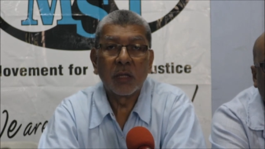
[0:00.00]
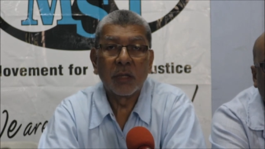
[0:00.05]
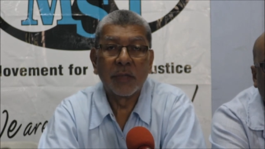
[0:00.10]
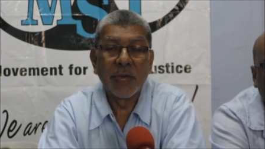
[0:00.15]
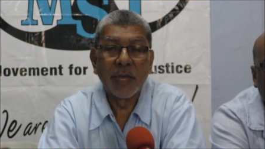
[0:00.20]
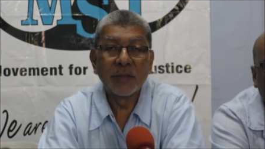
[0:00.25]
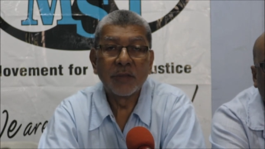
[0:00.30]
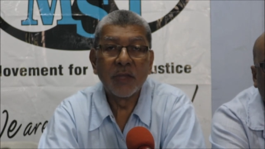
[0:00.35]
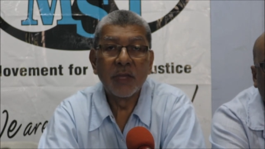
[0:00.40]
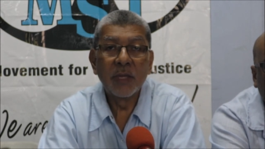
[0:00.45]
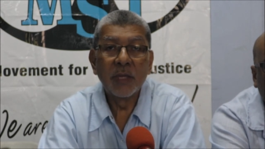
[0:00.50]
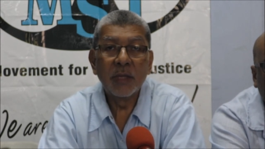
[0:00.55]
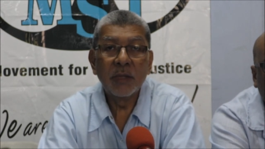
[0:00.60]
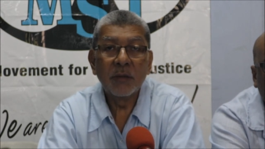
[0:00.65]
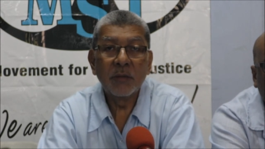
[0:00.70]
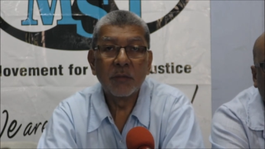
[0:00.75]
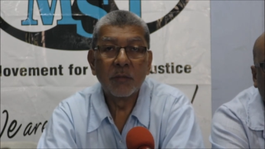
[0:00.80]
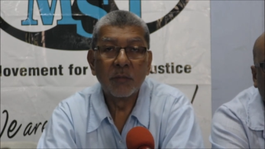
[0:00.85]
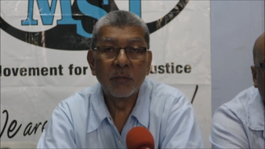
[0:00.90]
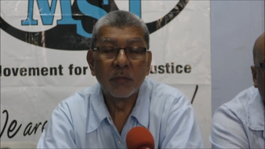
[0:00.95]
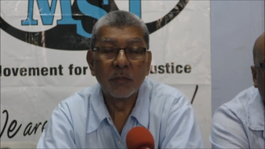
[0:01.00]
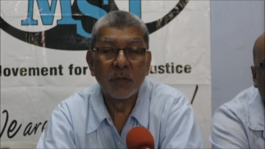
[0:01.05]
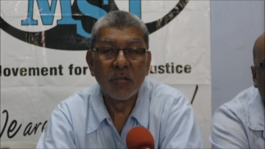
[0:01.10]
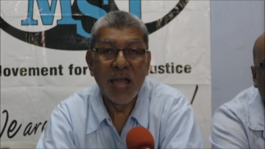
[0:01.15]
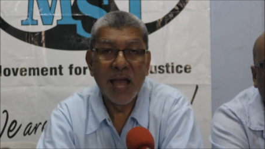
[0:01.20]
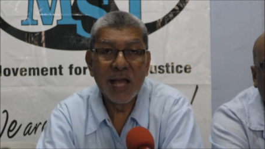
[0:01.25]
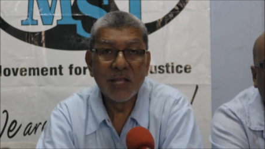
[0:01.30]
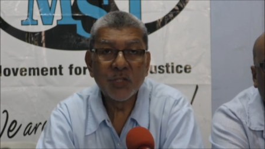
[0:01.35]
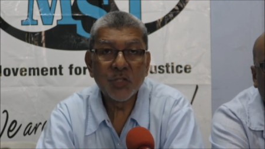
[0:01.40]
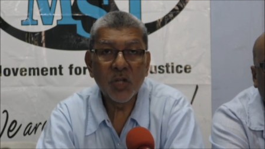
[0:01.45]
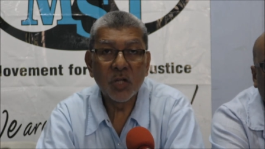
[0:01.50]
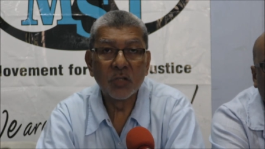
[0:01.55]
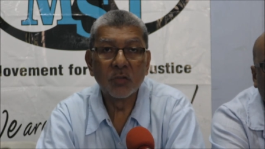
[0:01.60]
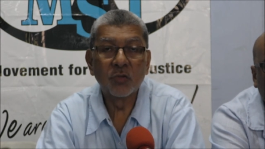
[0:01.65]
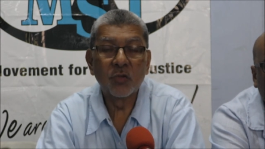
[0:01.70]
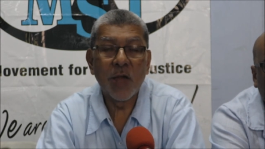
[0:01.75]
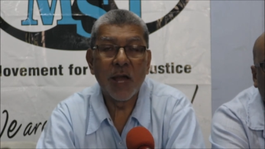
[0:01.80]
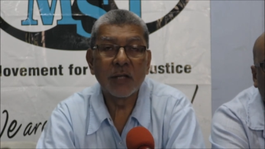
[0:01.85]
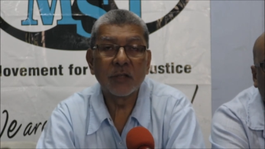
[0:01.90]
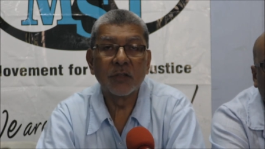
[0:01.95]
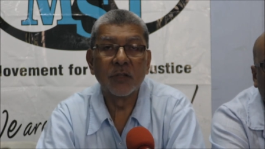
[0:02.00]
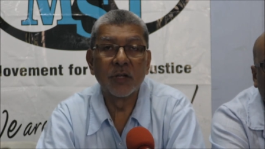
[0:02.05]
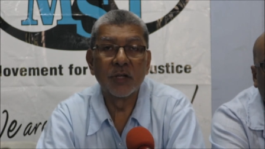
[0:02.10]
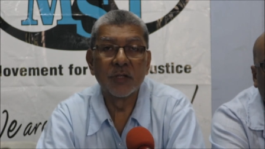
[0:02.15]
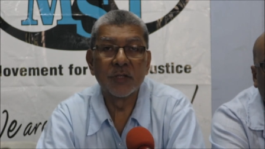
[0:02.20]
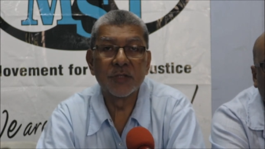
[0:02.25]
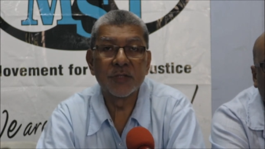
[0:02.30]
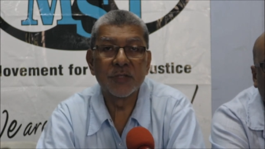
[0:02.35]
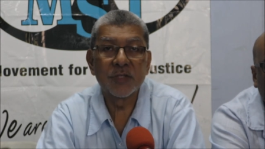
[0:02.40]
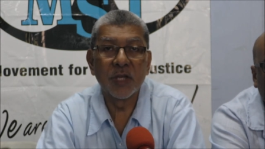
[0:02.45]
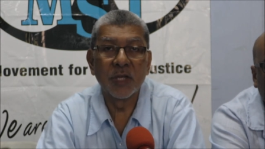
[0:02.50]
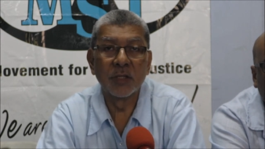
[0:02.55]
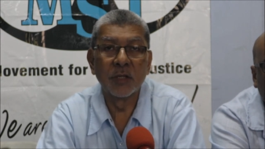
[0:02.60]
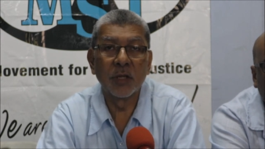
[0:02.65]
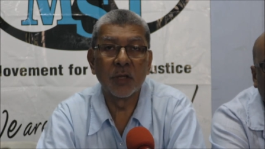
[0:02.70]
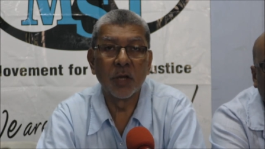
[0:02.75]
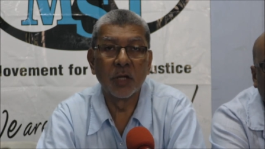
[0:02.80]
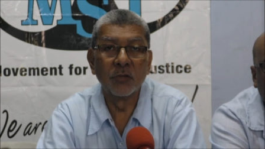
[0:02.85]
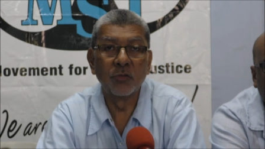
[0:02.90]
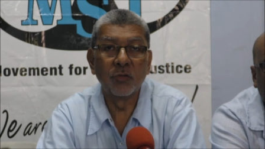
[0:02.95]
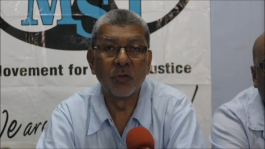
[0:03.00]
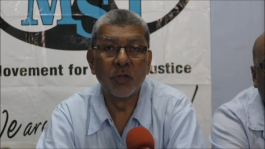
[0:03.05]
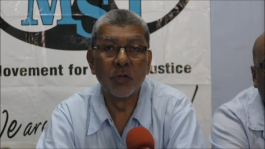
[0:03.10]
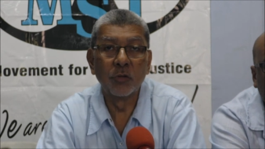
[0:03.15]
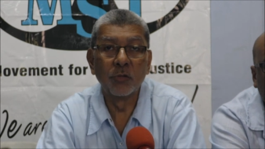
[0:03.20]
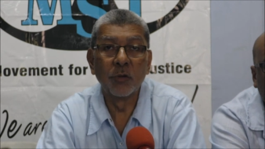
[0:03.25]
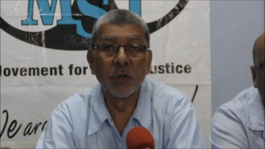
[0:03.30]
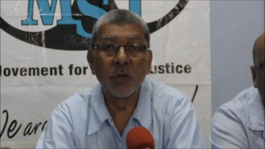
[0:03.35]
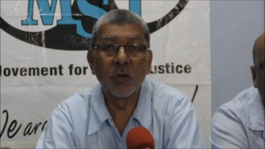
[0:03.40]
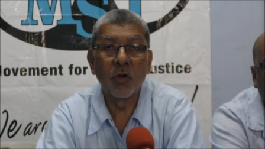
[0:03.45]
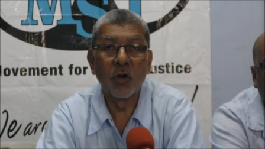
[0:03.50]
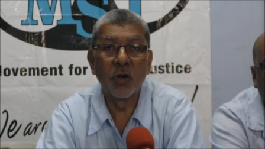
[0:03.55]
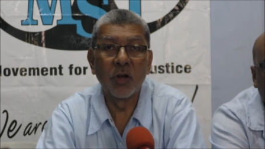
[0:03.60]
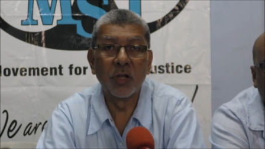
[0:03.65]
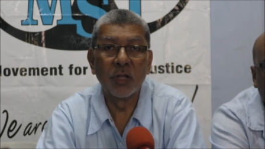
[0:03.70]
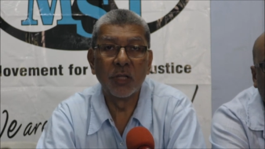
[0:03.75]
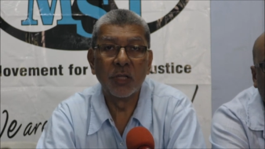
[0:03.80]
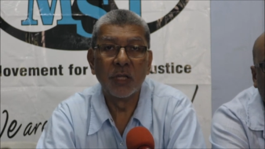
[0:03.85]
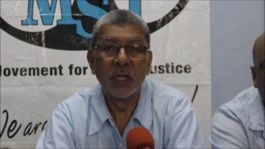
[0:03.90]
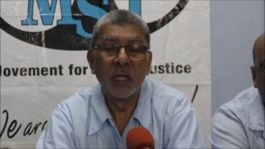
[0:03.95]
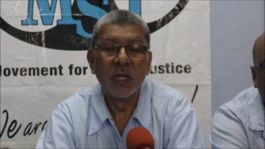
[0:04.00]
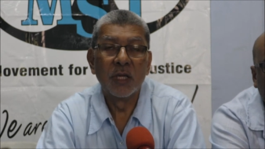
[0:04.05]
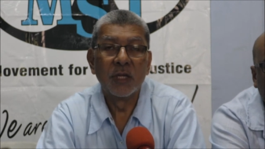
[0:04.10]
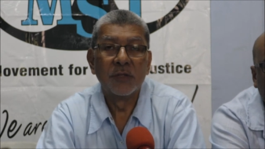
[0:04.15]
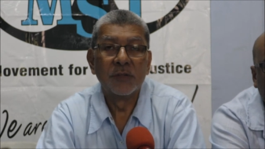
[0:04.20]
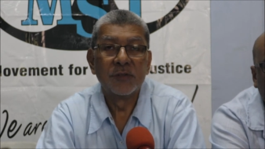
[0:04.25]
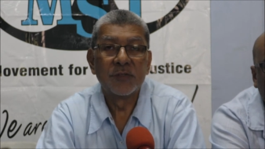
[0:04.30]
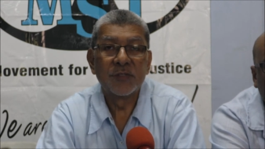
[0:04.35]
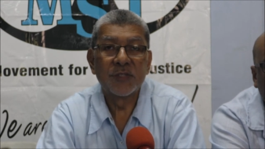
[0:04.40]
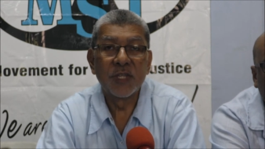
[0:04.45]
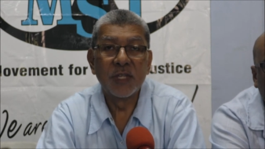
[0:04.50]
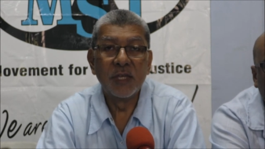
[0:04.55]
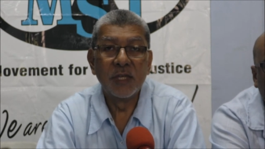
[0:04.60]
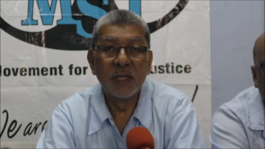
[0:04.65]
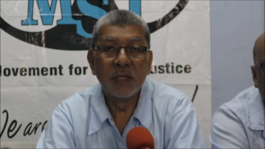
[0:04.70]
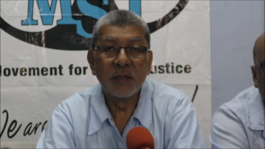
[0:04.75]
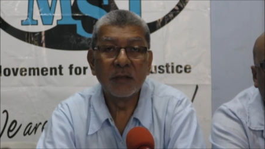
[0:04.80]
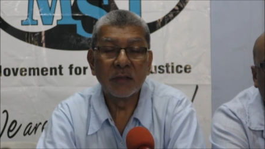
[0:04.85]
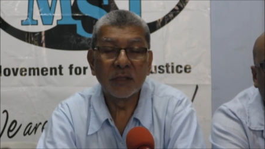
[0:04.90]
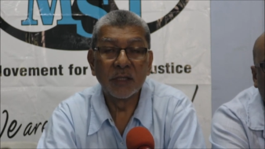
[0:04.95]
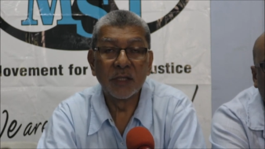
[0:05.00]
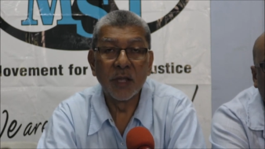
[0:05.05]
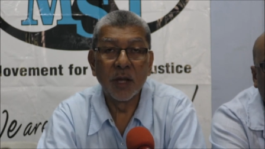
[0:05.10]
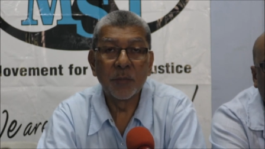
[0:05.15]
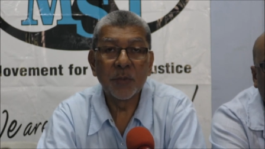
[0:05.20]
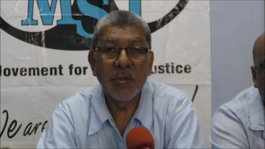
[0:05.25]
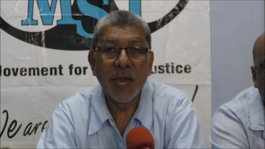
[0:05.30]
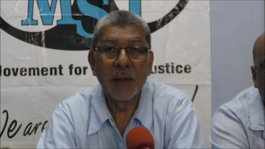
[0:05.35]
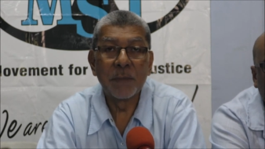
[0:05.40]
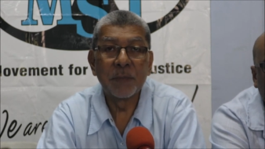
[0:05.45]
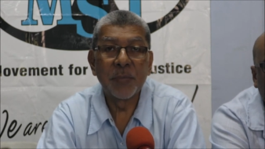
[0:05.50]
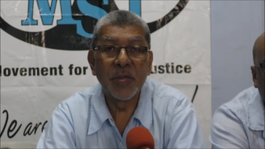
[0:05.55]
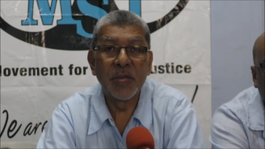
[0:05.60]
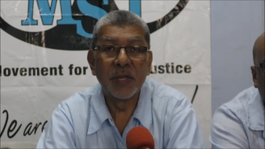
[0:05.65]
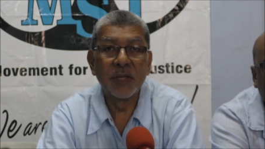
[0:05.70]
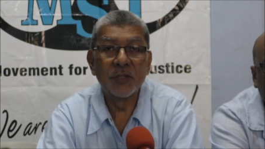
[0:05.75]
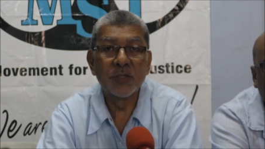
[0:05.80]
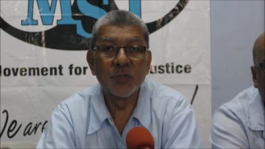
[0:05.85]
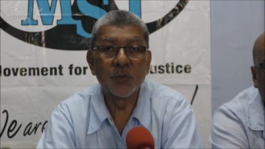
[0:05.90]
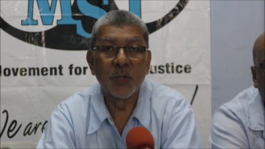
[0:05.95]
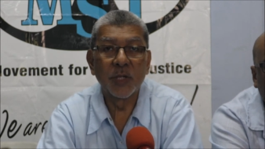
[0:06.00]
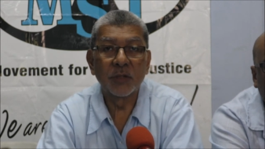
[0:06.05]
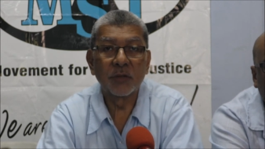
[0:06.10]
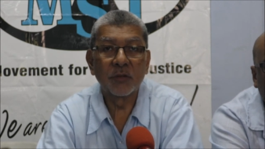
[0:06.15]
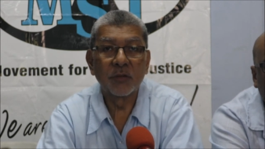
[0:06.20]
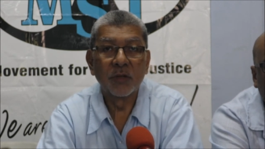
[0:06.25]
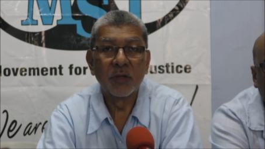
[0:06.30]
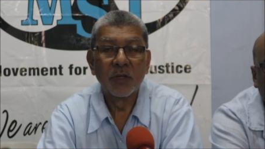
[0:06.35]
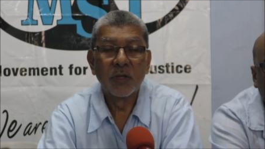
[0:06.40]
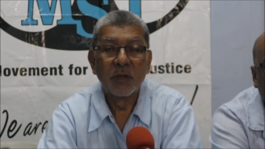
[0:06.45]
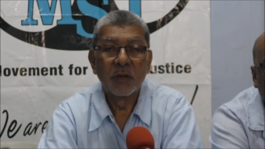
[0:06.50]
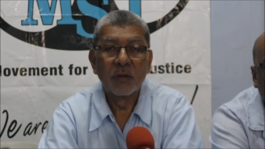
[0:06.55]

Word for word: getting large contractors in the country, you'd recall seeing cleanup campaigns with,